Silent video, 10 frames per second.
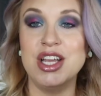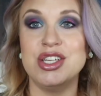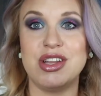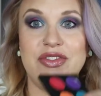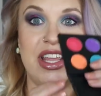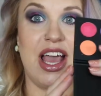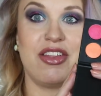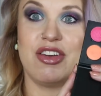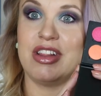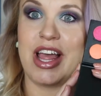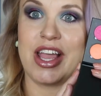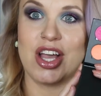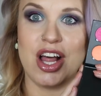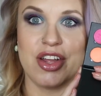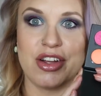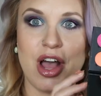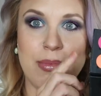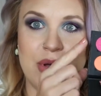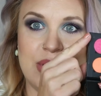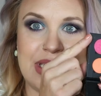Do you have any other like color
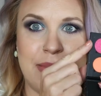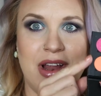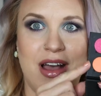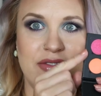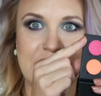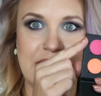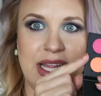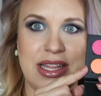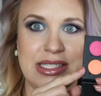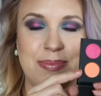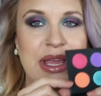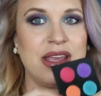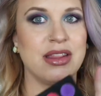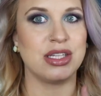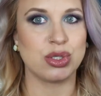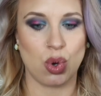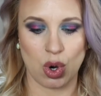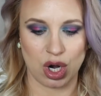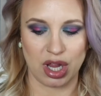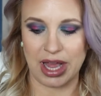combos? I mean, obviously like this pink and this
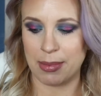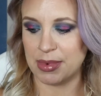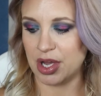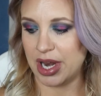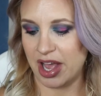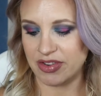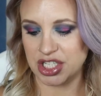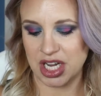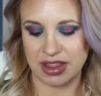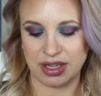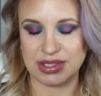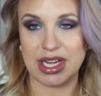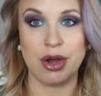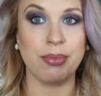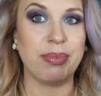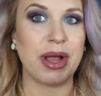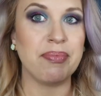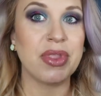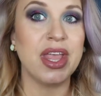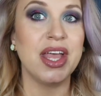coral, I'm gonna have to check those out,
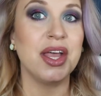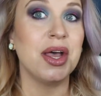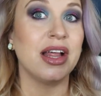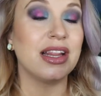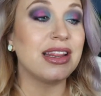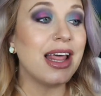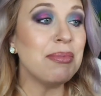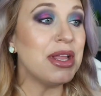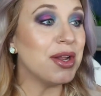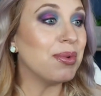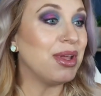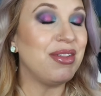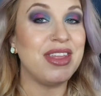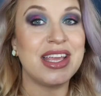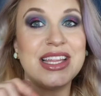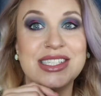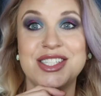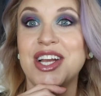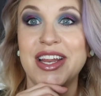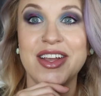but let me know what you think of these
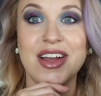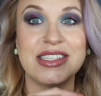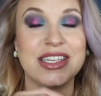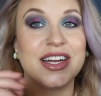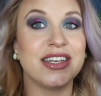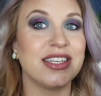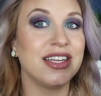Johnny Concert,